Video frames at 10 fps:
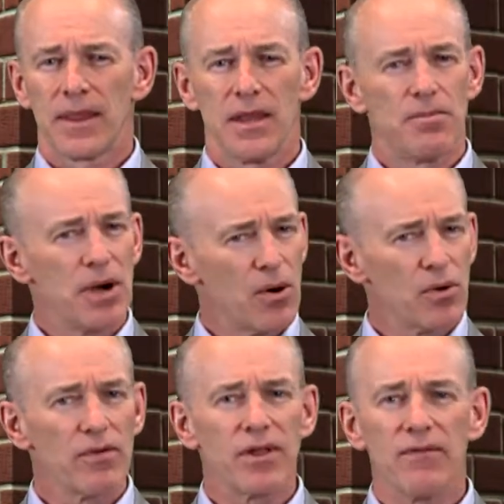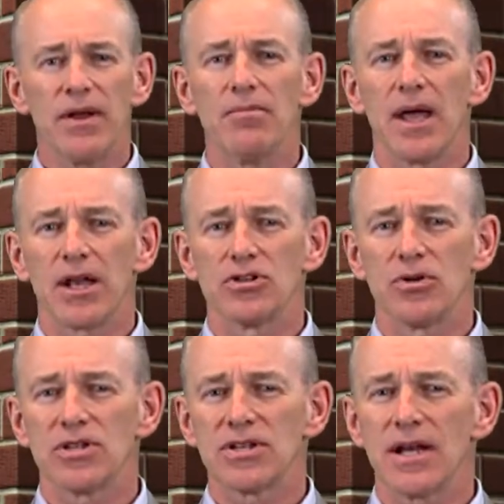The power of the event manager
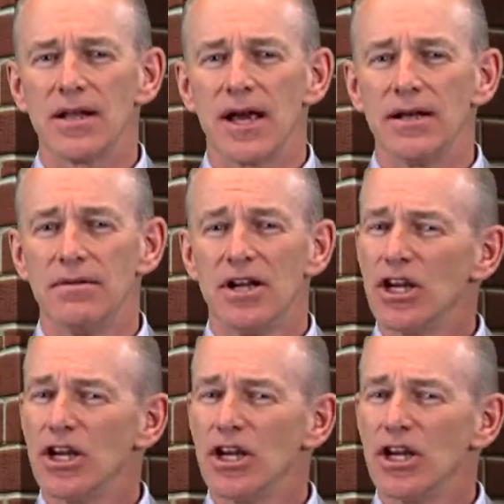in SyteLine